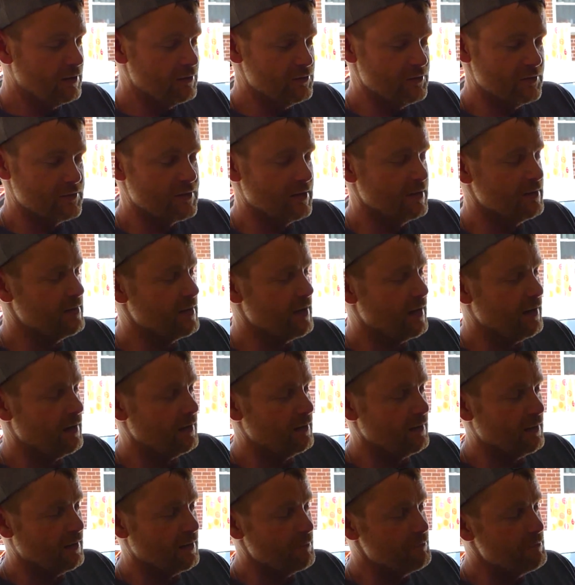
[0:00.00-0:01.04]
just hit
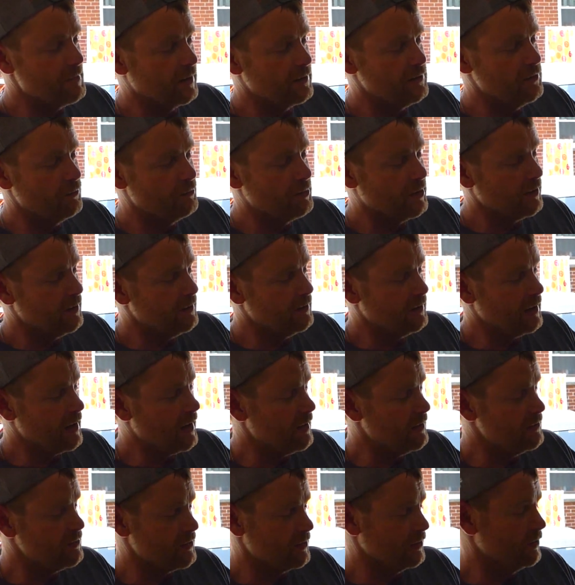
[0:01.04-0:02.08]
that menu button,
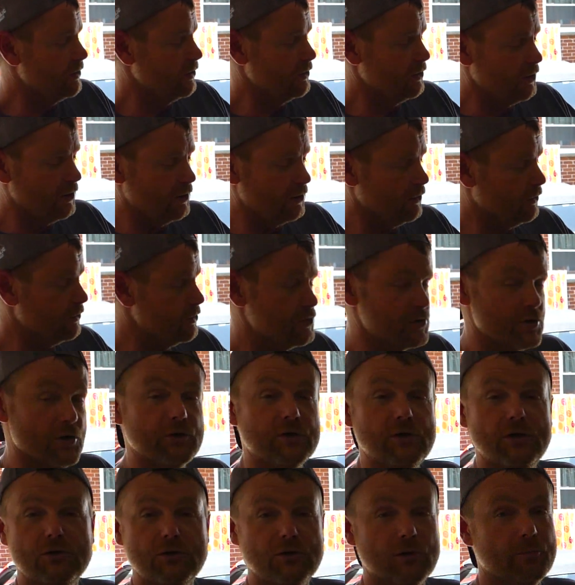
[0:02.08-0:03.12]
guys, and it'll show
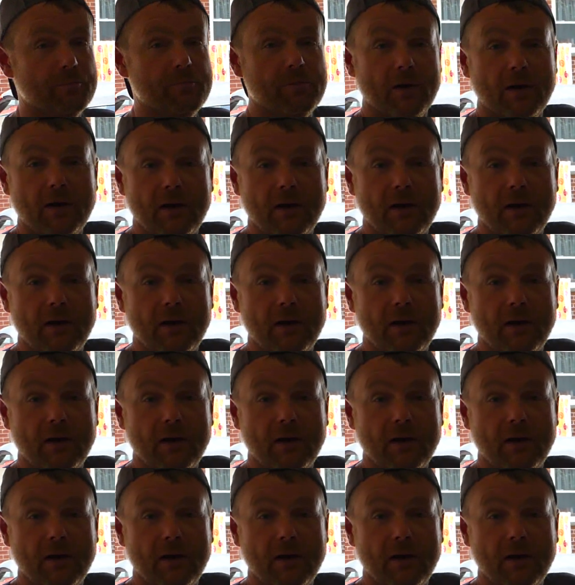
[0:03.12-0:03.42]
you your